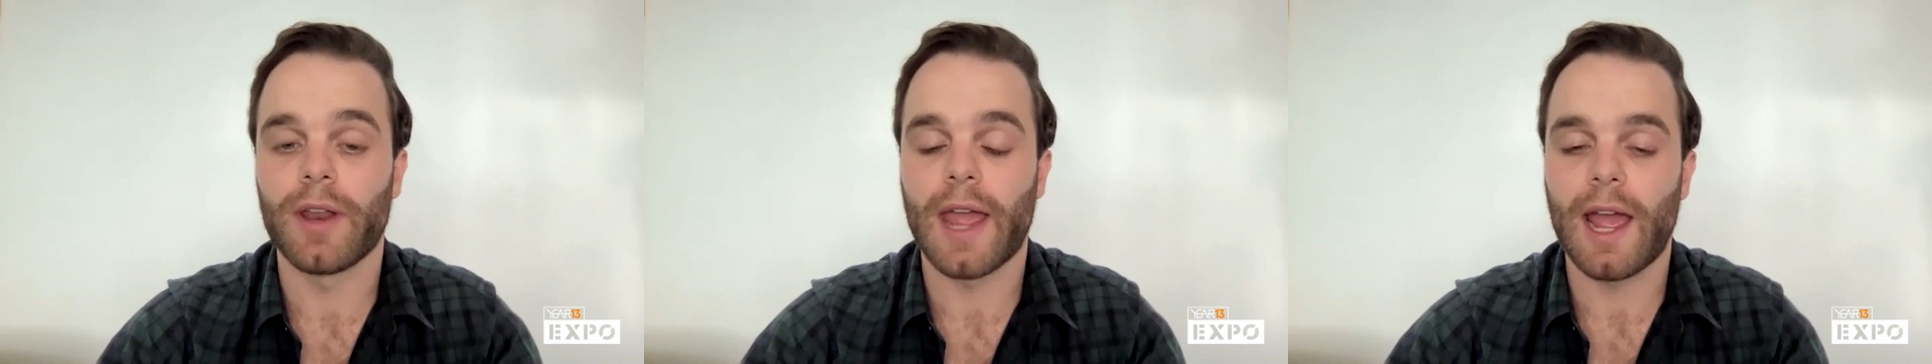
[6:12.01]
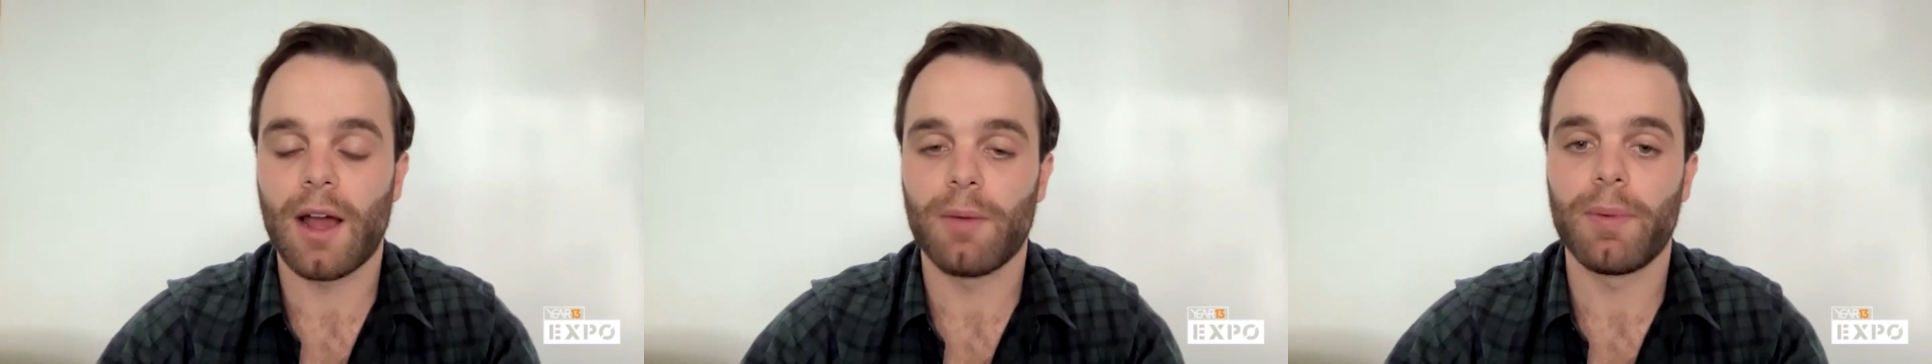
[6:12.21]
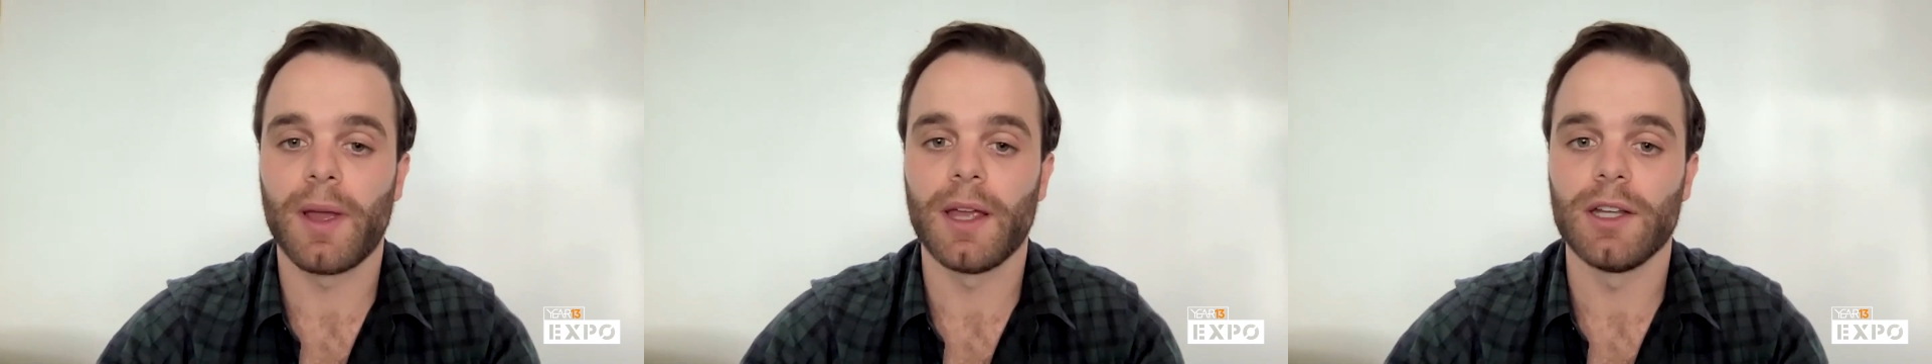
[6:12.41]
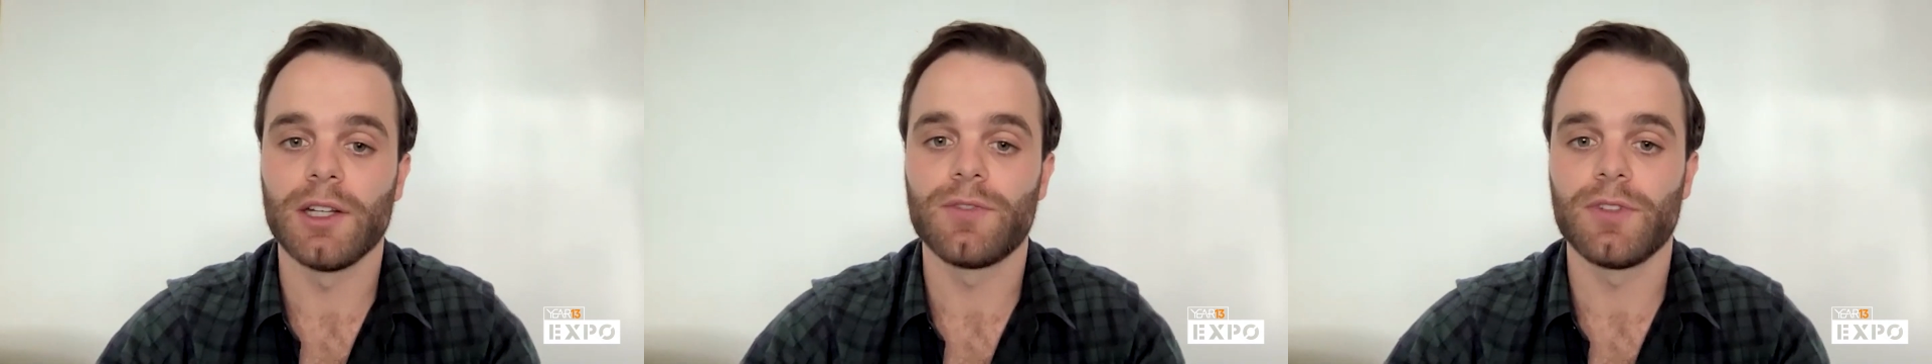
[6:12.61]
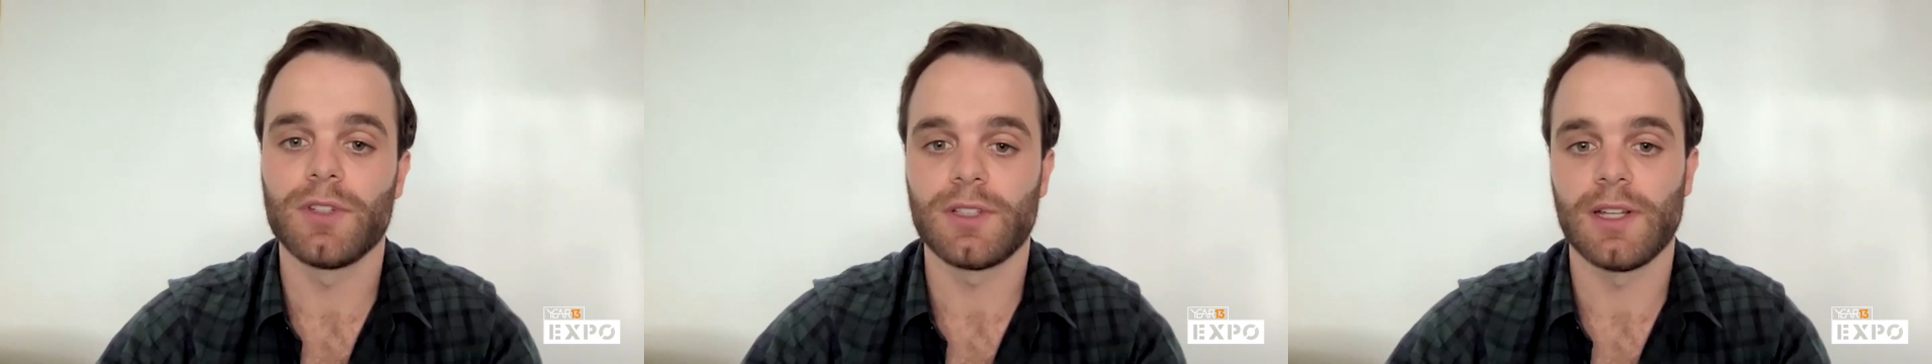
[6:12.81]
our
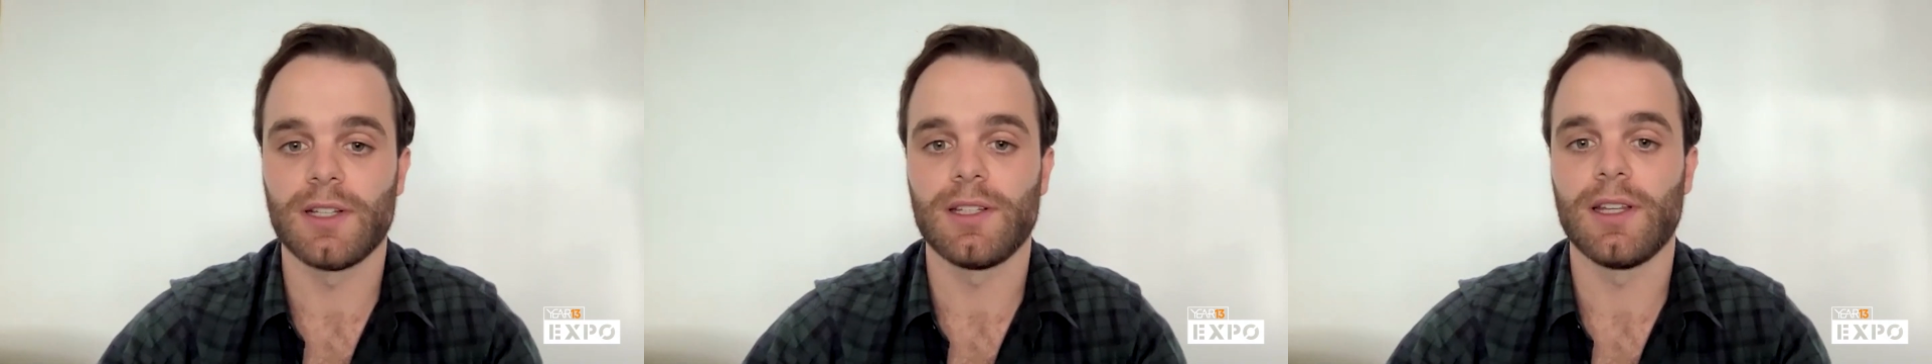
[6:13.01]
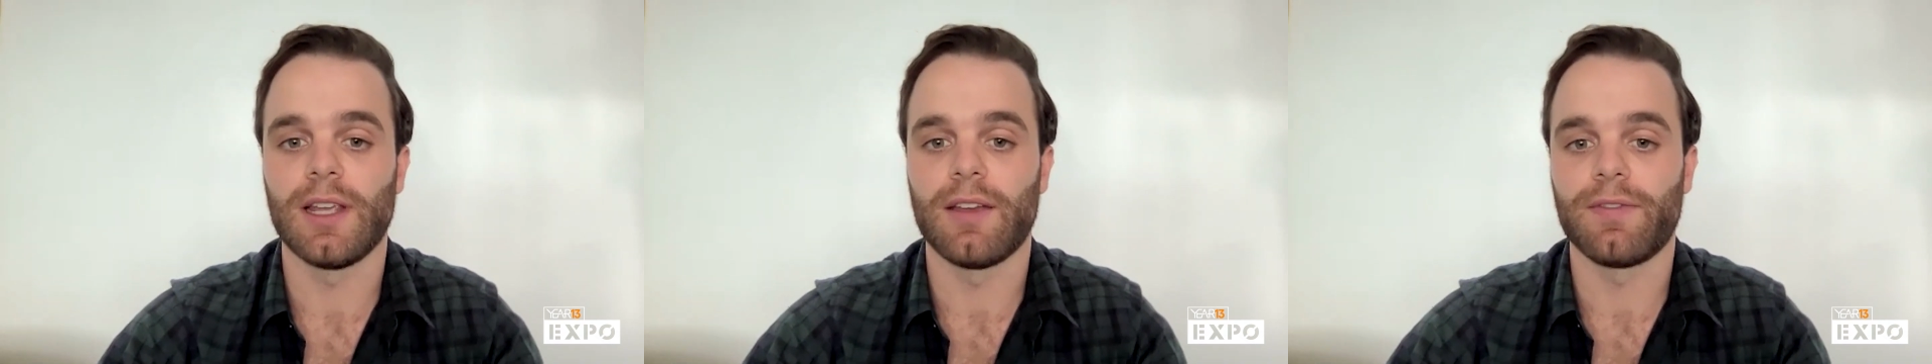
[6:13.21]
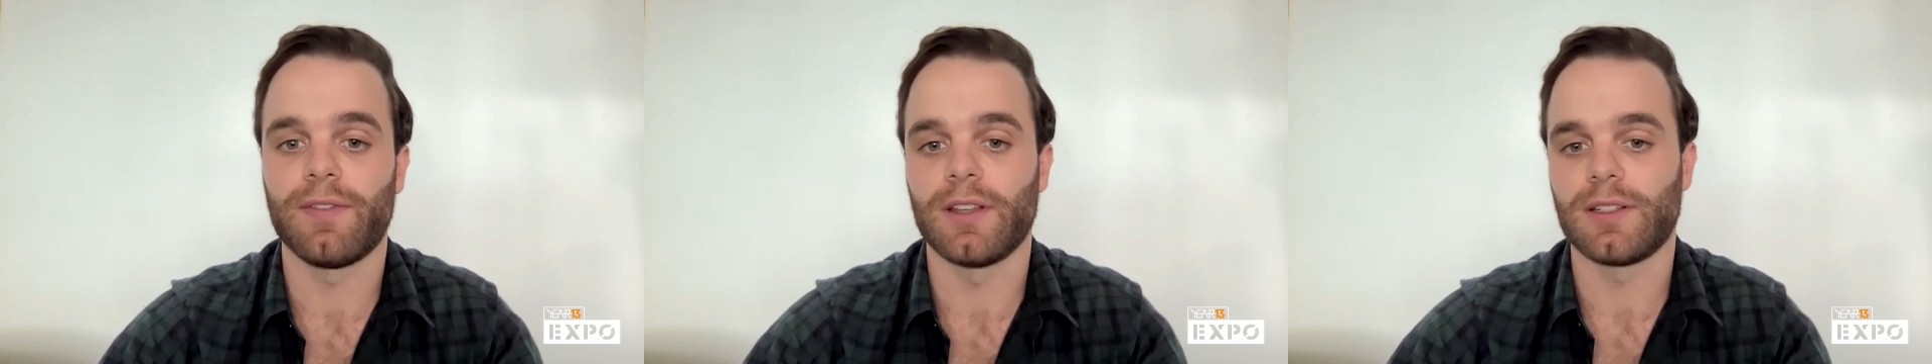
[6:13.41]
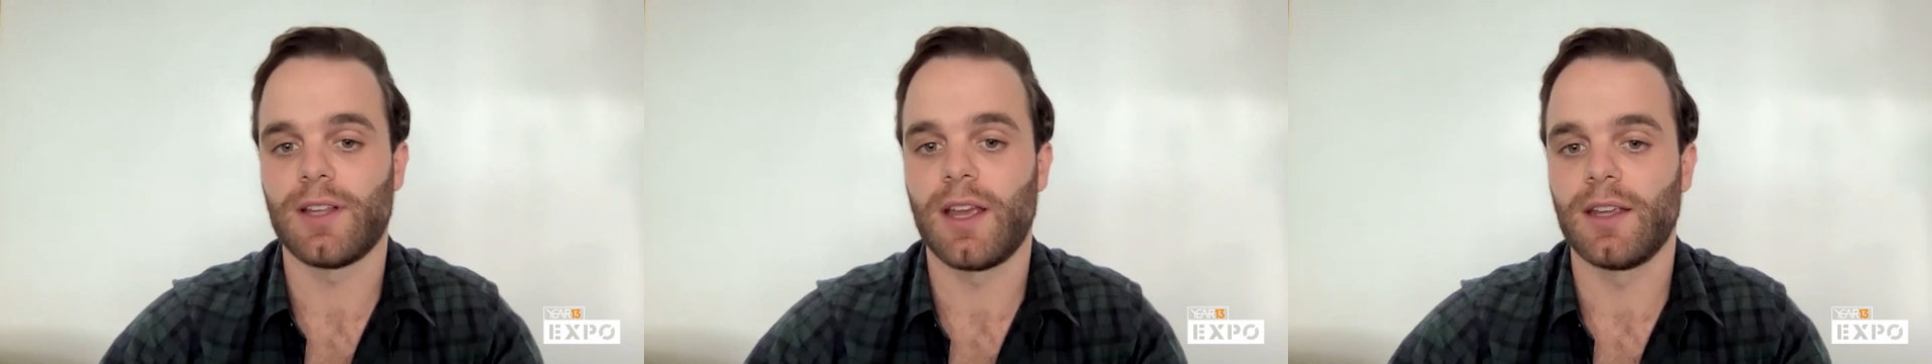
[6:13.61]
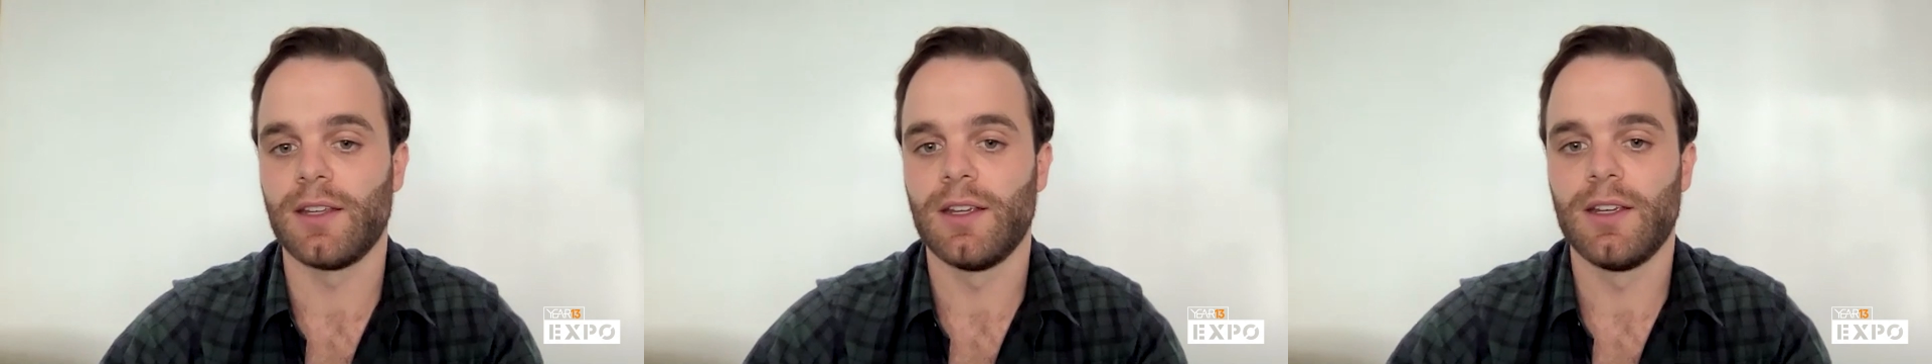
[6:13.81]
page for CCF
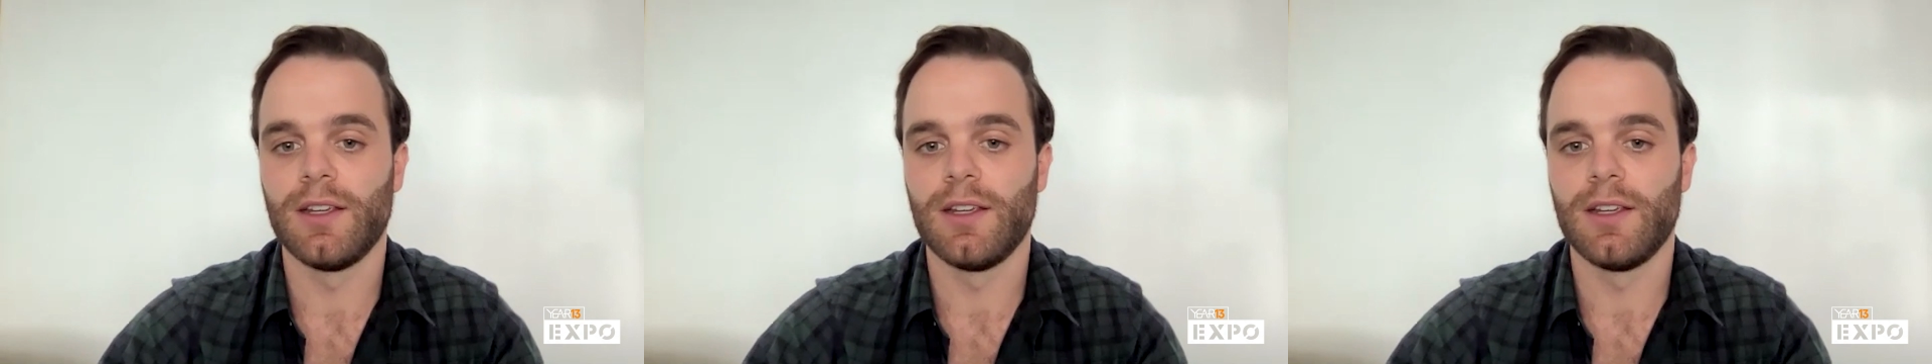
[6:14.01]
SA.